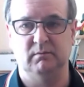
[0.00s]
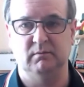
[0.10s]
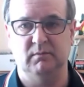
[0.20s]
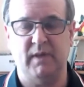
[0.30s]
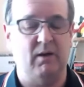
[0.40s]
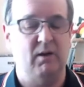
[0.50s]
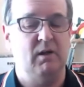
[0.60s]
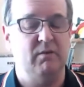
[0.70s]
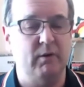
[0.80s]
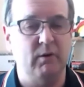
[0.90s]
Now,
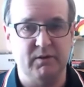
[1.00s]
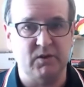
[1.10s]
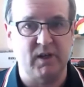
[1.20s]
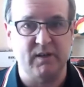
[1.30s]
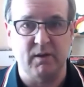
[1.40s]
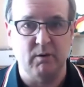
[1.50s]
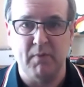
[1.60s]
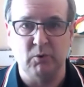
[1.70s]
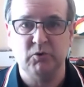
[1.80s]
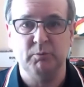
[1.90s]
there are, as I say, there are
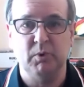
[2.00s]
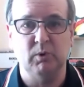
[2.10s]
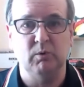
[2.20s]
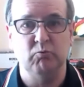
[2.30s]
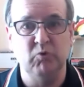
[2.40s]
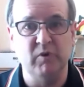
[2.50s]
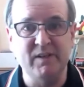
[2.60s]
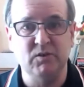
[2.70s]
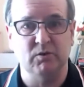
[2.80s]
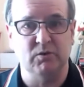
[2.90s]
multiple
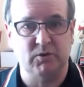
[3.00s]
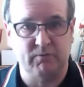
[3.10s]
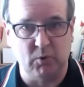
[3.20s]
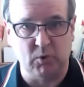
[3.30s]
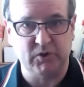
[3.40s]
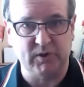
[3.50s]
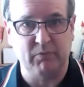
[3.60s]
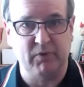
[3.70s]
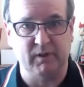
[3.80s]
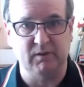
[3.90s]
reasons for
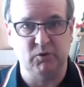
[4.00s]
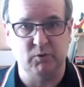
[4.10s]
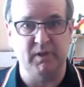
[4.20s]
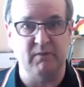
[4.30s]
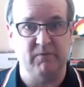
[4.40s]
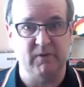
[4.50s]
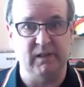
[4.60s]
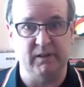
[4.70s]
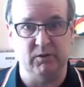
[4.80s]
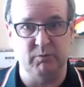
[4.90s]
something to be
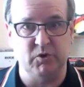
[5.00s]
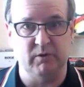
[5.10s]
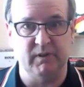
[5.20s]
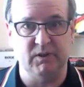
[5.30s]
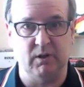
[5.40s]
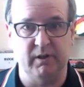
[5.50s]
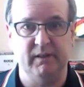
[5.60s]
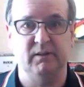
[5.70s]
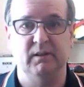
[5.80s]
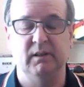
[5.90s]
feeling and observing
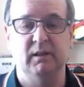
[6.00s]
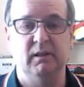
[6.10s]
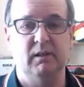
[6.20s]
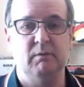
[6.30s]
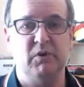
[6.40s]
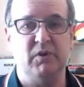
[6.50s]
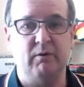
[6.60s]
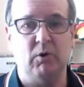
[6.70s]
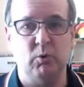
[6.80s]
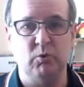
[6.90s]
tight, but there
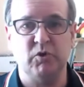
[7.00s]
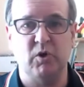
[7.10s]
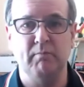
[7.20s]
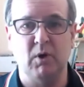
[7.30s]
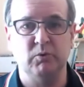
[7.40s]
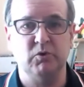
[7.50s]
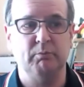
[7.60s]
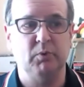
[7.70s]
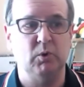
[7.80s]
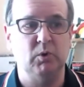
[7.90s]
are also
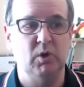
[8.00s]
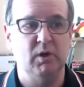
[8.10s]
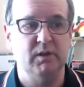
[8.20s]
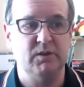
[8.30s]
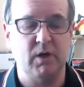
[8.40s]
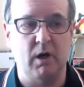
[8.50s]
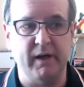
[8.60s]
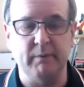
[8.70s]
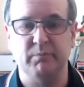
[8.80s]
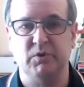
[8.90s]
multiple
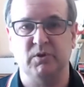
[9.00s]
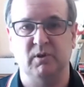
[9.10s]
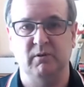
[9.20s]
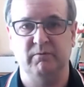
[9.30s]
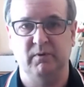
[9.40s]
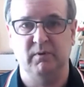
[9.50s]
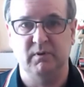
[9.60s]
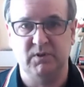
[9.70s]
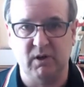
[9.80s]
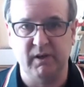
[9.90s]
types of
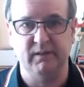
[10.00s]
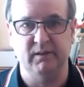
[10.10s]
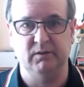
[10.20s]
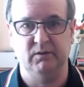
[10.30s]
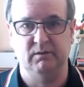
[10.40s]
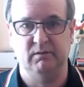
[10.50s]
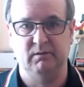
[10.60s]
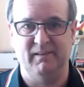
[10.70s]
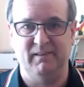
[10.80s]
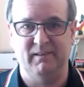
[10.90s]
tightness.
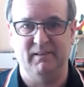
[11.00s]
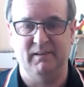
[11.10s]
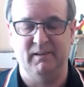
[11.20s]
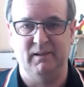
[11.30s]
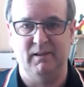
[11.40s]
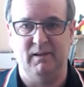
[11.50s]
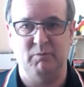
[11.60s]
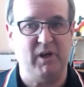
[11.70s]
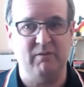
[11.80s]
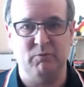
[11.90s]
And
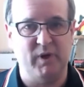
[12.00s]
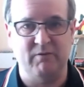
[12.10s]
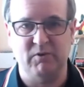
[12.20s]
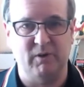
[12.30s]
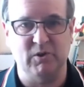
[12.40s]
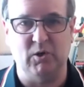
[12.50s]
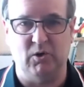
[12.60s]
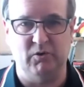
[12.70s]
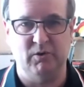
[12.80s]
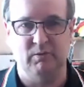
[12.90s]
we cover those a
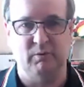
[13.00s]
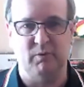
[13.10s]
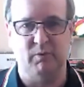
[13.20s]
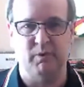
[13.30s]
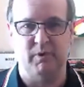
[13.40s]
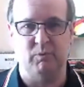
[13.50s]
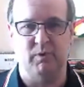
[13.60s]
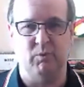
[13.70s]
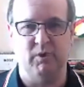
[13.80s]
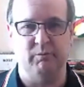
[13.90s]
lot when
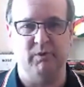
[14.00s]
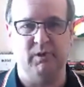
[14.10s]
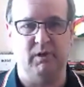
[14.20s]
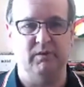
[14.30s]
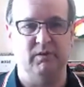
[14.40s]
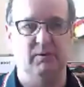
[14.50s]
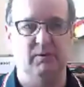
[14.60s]
I'm working with clients.